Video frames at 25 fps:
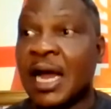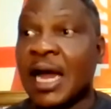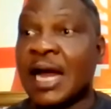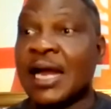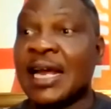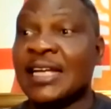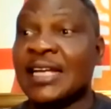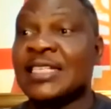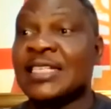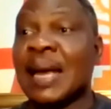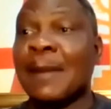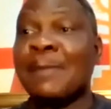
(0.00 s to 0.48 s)

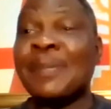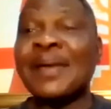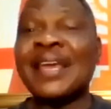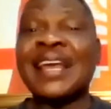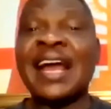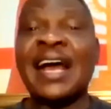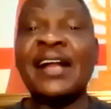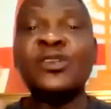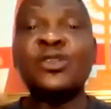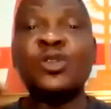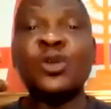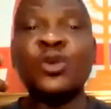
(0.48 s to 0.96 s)
And as I
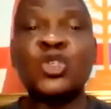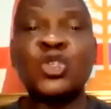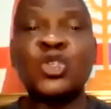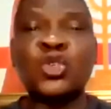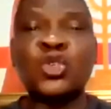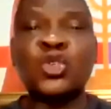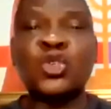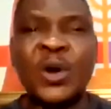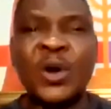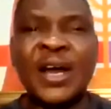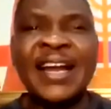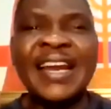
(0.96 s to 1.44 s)
began to
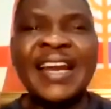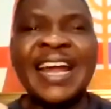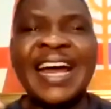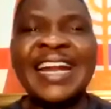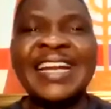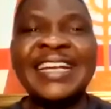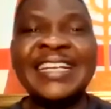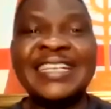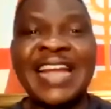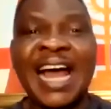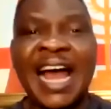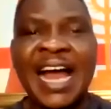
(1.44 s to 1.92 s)
swell
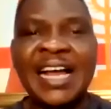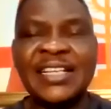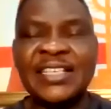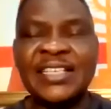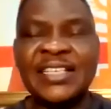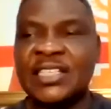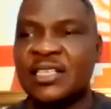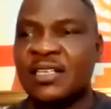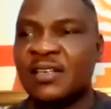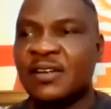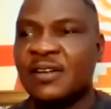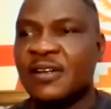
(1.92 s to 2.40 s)
and
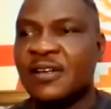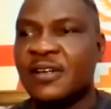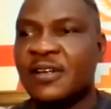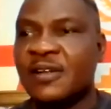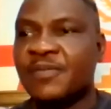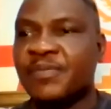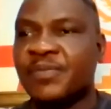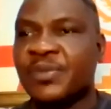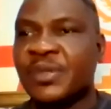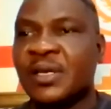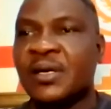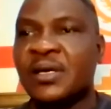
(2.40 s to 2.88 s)
dance,
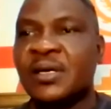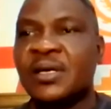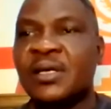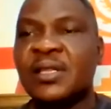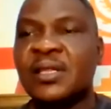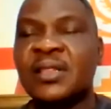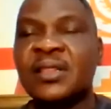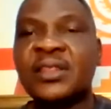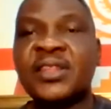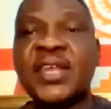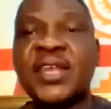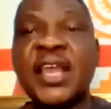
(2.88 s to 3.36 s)

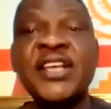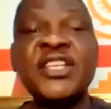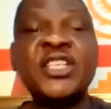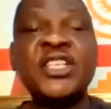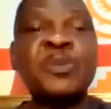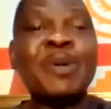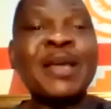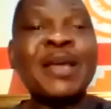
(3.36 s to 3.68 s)
things